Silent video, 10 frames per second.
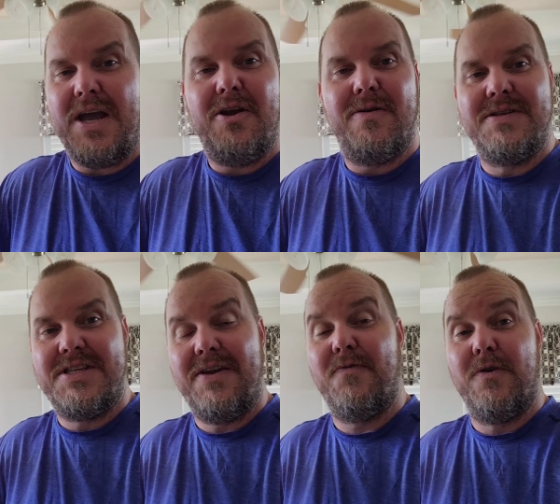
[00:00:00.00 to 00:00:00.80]
right here in
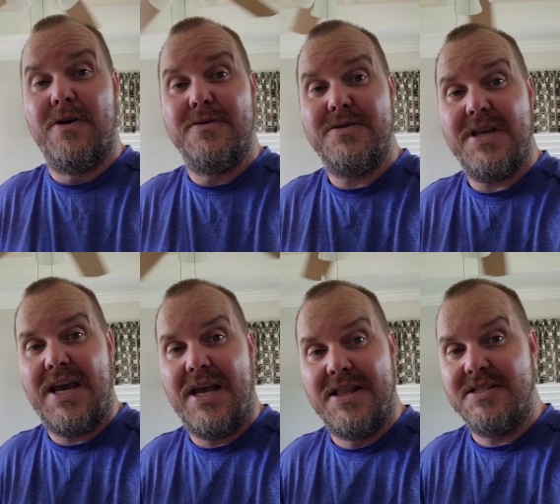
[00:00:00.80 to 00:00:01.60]
Zephyrhills,
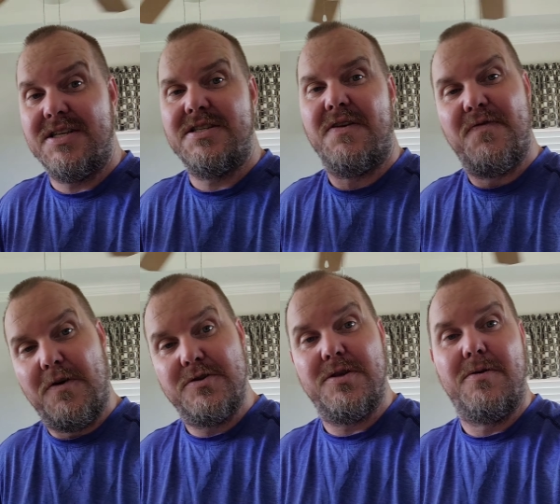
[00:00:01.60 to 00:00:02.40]
and this is the
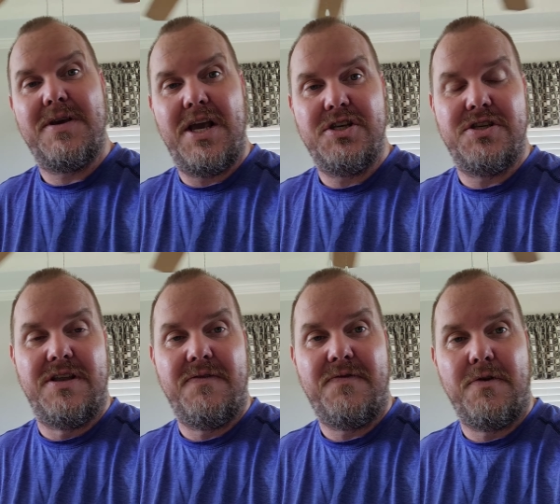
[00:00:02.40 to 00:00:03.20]
first
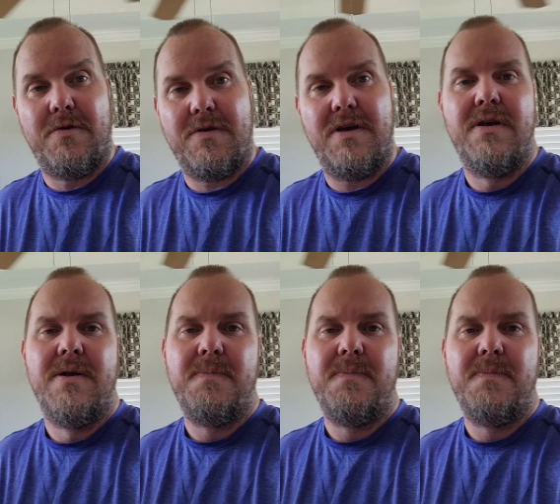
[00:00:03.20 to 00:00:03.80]
location in Florida.